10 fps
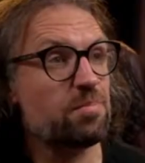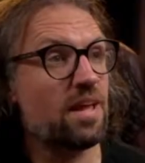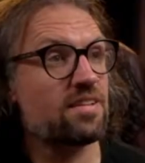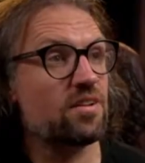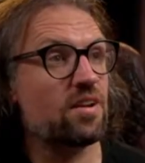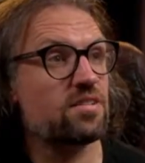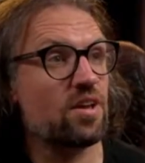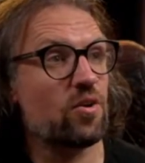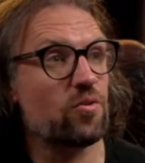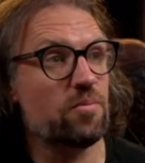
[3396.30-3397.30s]
pleasant in its
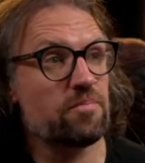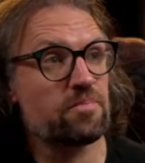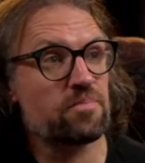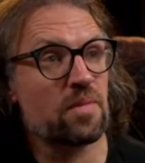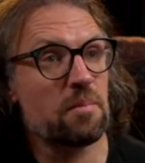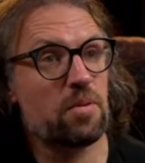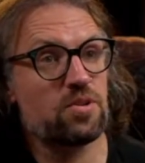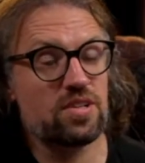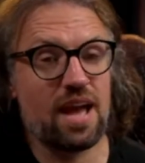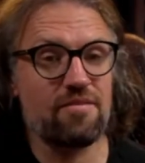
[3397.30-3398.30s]
own, but
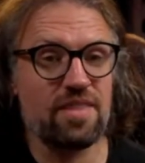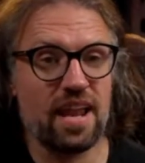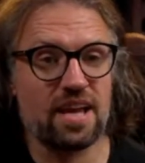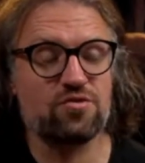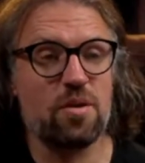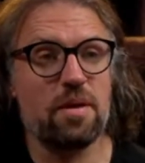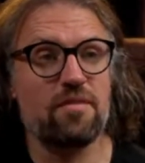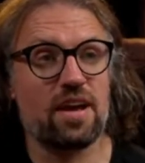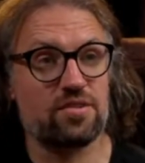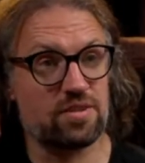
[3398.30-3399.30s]
just having that extra bit of
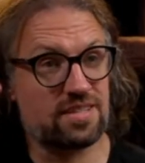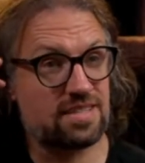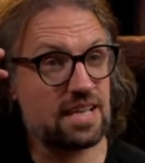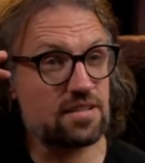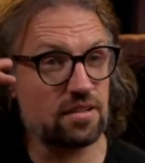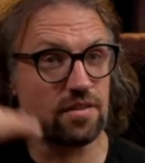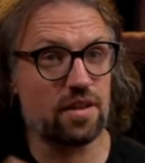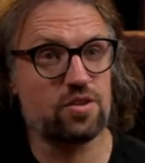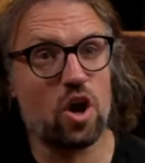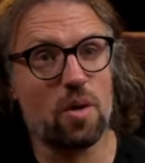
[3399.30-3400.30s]
extra sizzle on the
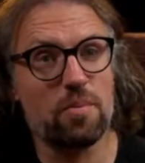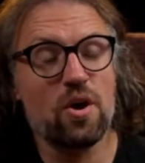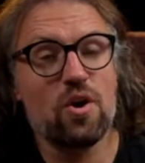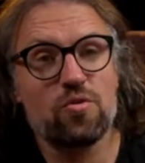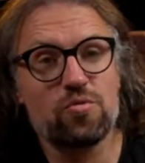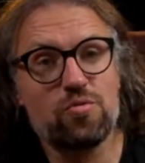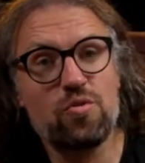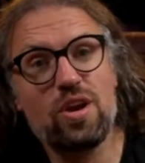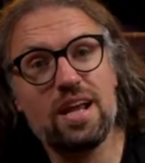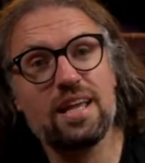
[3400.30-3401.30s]
top
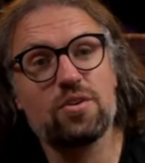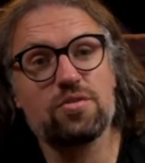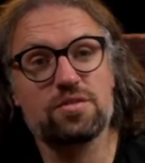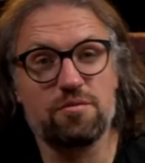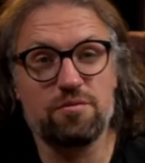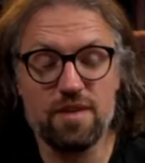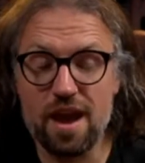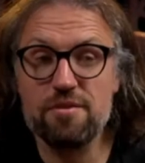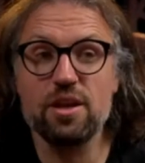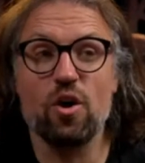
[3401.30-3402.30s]
really goes a
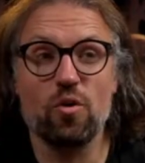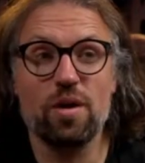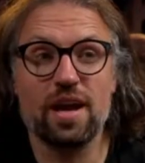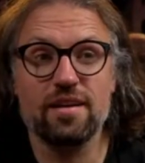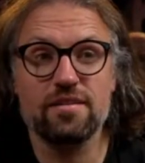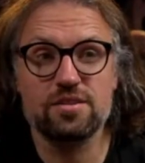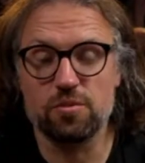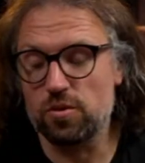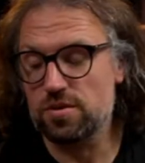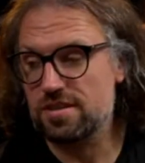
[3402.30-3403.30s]
very long way
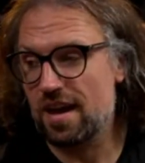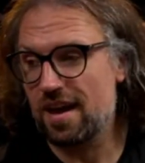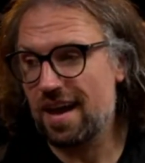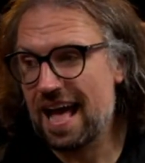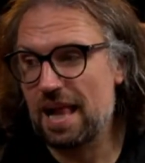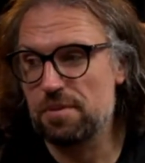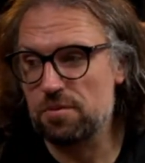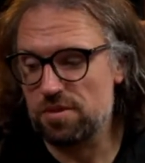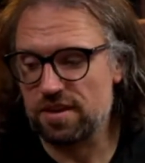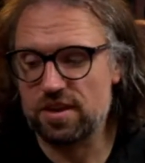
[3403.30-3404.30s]
towards
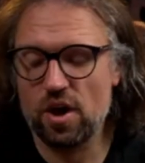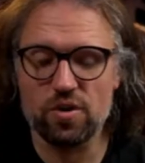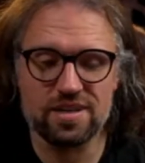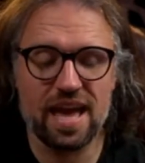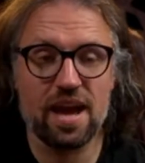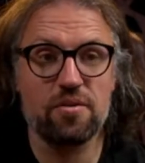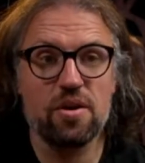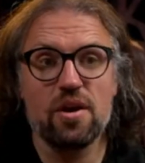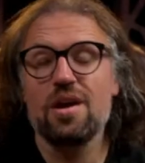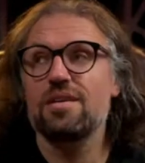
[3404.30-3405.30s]
helping with the cut. Now,
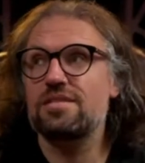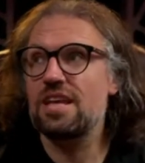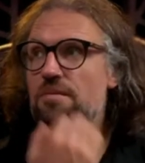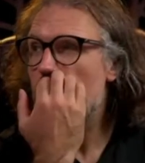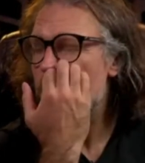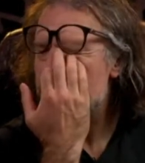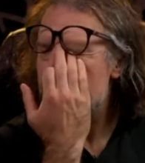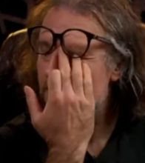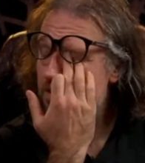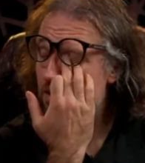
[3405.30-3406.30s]
Steve Morse
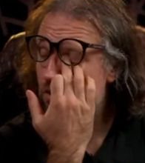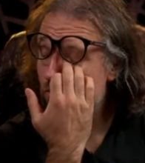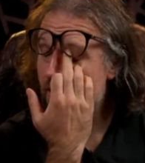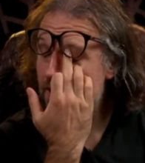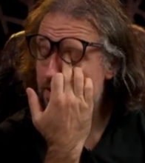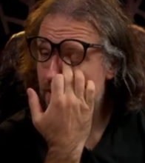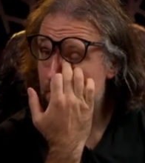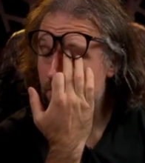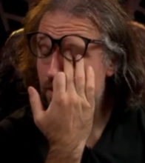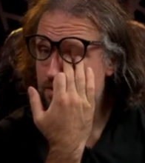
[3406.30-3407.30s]
is a great
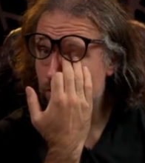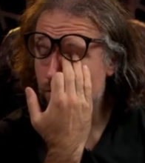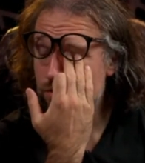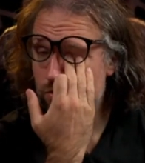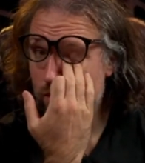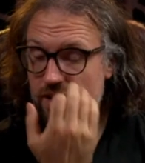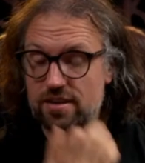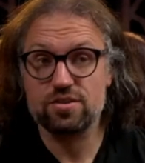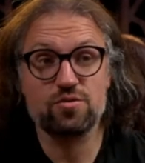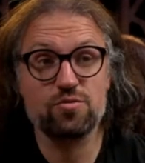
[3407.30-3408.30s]
example of this, and also quite an
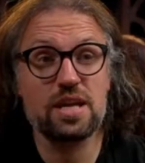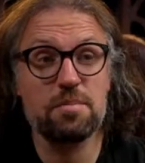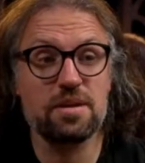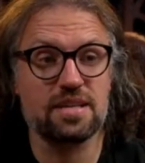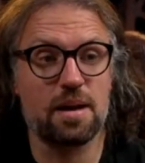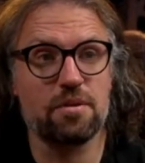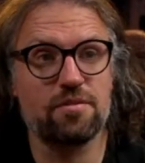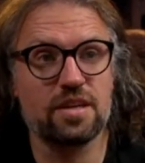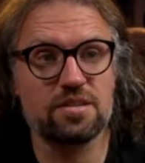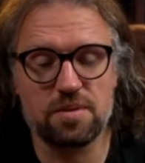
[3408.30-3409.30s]
extreme example of
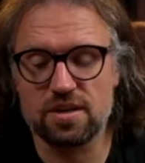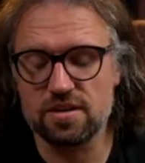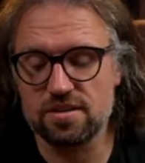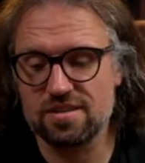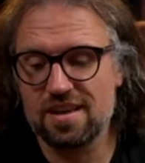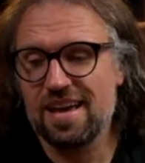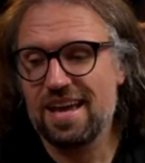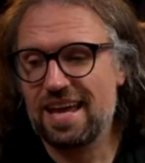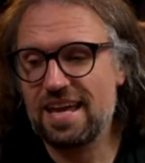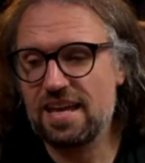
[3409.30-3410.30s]
this, because
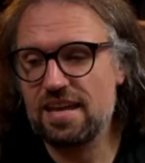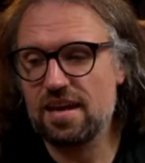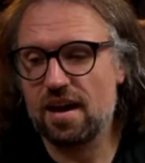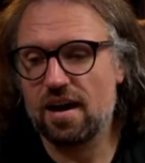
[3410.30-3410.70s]
he